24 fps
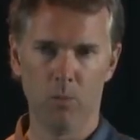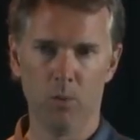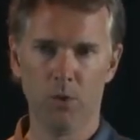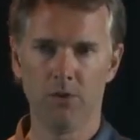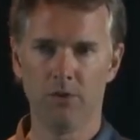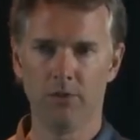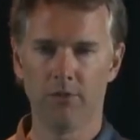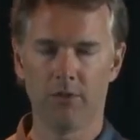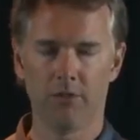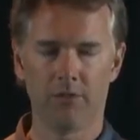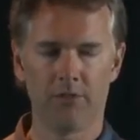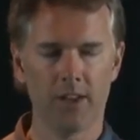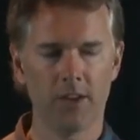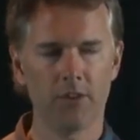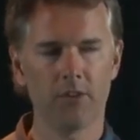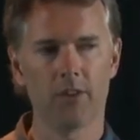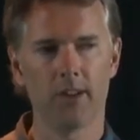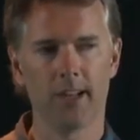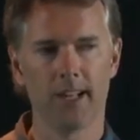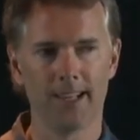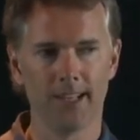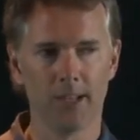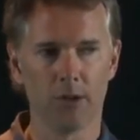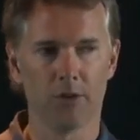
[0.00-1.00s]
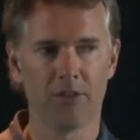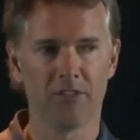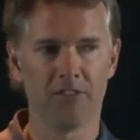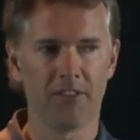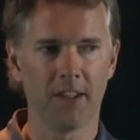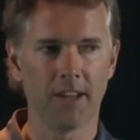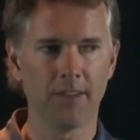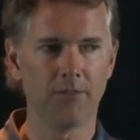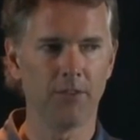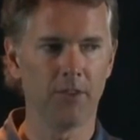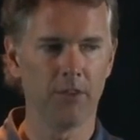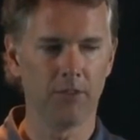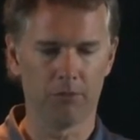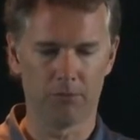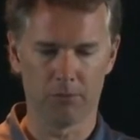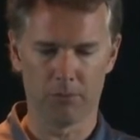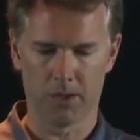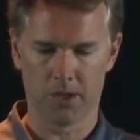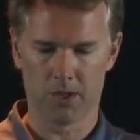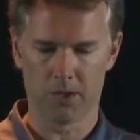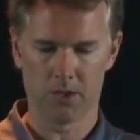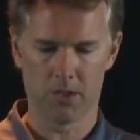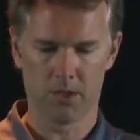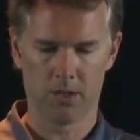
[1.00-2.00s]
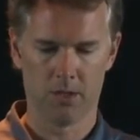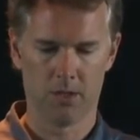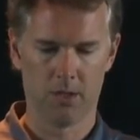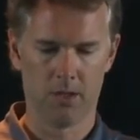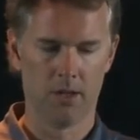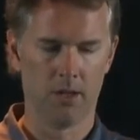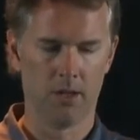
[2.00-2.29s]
which is essentially a little safety switch.